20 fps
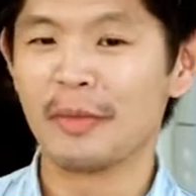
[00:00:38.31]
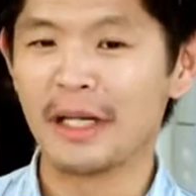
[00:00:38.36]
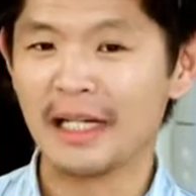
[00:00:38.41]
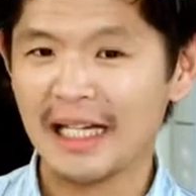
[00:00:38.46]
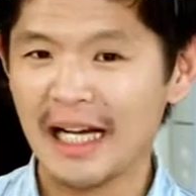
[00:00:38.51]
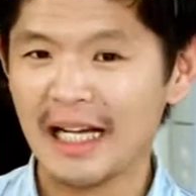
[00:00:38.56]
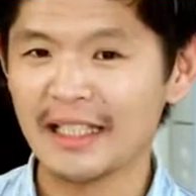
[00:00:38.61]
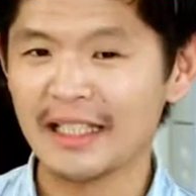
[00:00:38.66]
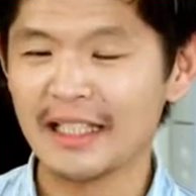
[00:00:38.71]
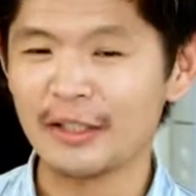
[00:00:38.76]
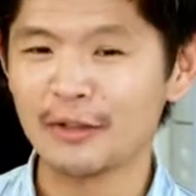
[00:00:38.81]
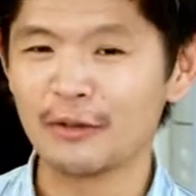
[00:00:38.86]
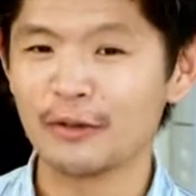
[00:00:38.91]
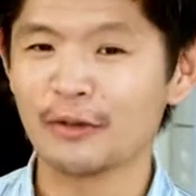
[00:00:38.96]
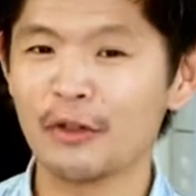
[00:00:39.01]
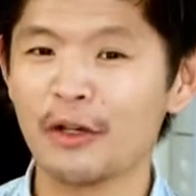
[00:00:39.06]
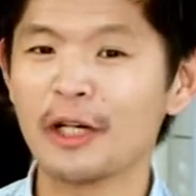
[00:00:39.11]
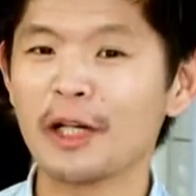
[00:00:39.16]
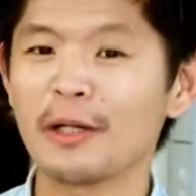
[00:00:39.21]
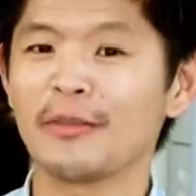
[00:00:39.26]
Makati to
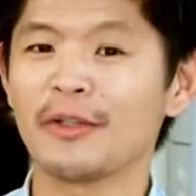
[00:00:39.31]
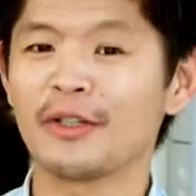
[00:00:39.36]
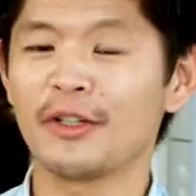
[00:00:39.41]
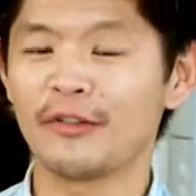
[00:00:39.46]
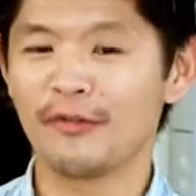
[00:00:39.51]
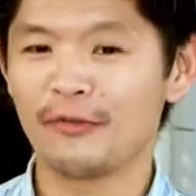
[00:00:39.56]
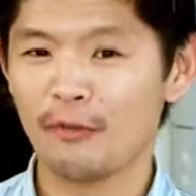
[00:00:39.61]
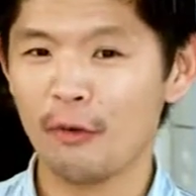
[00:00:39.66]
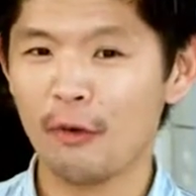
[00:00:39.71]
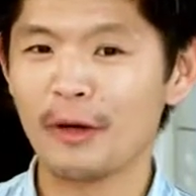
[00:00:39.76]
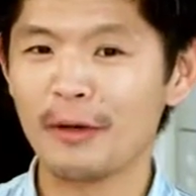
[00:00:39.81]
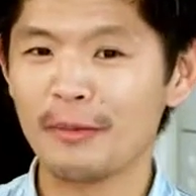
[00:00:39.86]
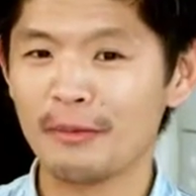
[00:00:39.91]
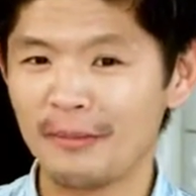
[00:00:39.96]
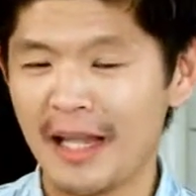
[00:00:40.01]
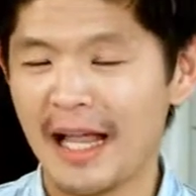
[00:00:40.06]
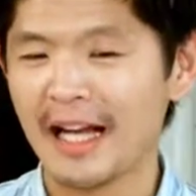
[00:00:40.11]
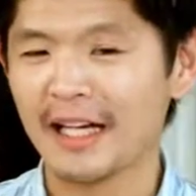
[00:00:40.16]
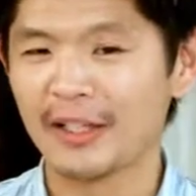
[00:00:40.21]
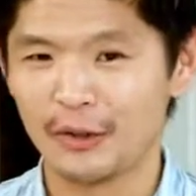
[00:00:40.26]
talk about the 4
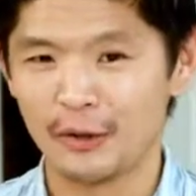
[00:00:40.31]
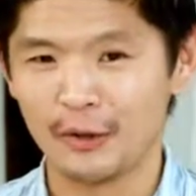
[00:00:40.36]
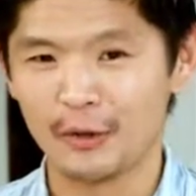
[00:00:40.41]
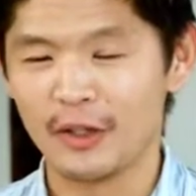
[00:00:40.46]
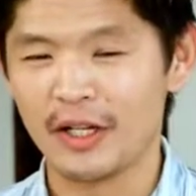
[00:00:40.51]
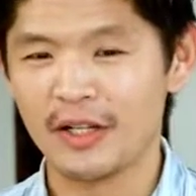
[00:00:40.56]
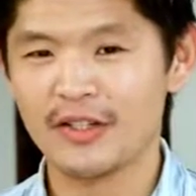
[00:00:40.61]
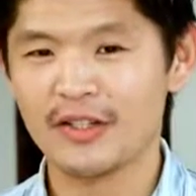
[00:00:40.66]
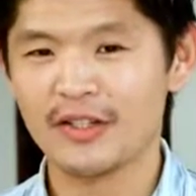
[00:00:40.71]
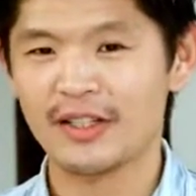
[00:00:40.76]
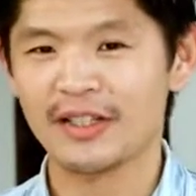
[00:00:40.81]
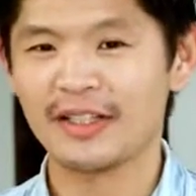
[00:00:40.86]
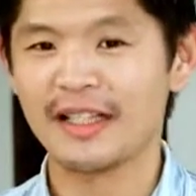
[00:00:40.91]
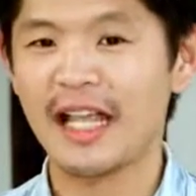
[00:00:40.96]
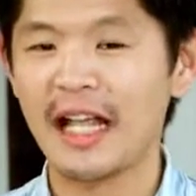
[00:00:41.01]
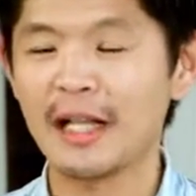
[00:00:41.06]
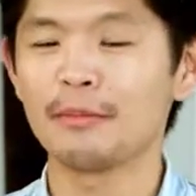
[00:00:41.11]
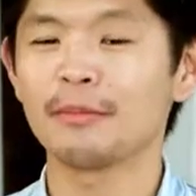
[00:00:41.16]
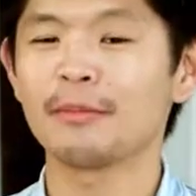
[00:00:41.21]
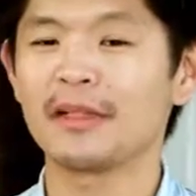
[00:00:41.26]
black donuts that
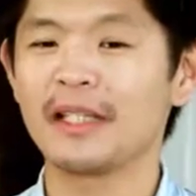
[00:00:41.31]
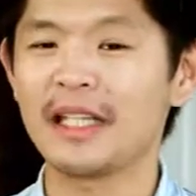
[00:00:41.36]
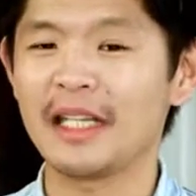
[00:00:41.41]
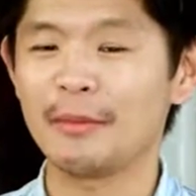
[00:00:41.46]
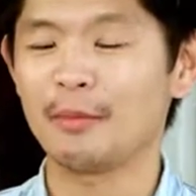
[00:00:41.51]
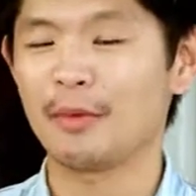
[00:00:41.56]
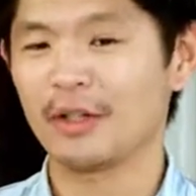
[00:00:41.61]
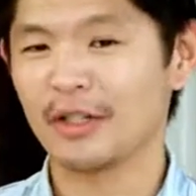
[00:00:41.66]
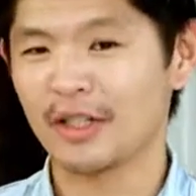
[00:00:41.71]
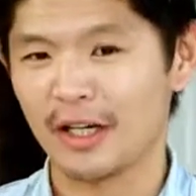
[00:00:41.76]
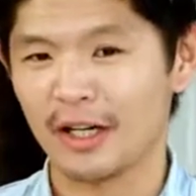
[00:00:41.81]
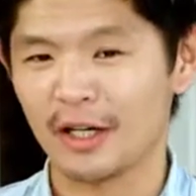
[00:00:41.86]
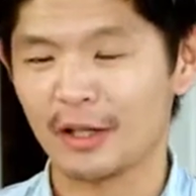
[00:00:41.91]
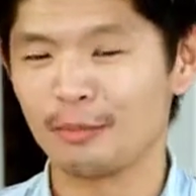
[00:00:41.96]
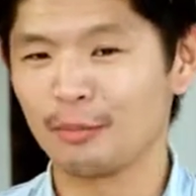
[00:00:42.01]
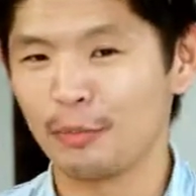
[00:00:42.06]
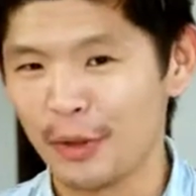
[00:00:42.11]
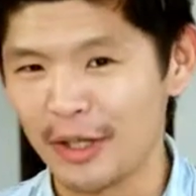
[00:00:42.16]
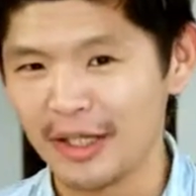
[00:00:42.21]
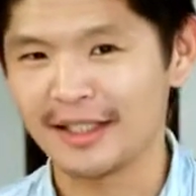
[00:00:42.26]
help keep your
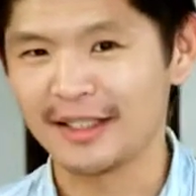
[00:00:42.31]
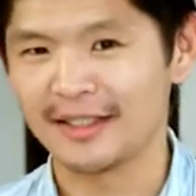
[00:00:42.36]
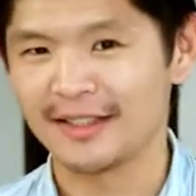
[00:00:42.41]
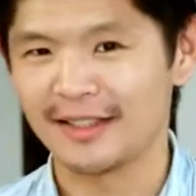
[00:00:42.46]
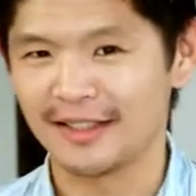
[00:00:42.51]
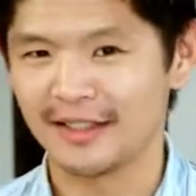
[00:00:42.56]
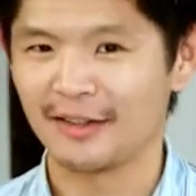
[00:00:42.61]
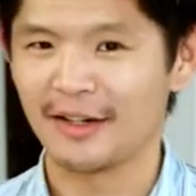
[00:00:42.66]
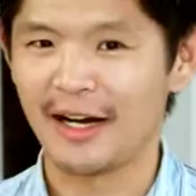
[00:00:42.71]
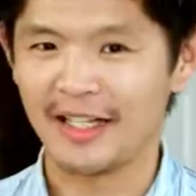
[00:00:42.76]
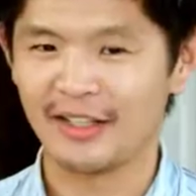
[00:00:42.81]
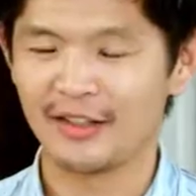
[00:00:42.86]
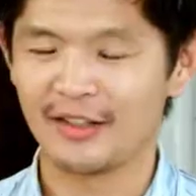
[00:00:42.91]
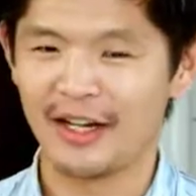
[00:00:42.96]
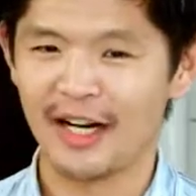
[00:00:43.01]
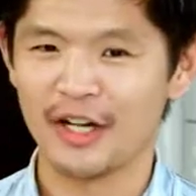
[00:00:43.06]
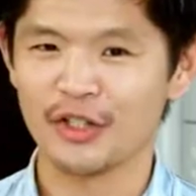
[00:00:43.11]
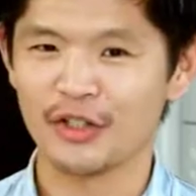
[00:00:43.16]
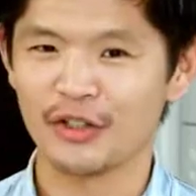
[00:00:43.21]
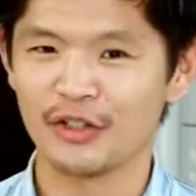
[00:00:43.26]
car pointed in the right
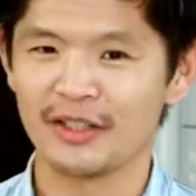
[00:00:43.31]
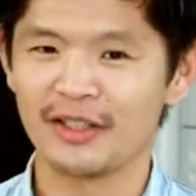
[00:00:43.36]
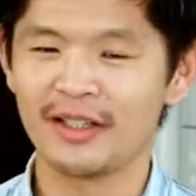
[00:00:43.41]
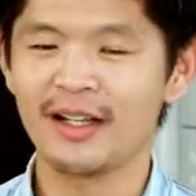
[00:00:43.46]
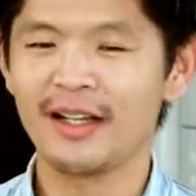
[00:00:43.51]
direction.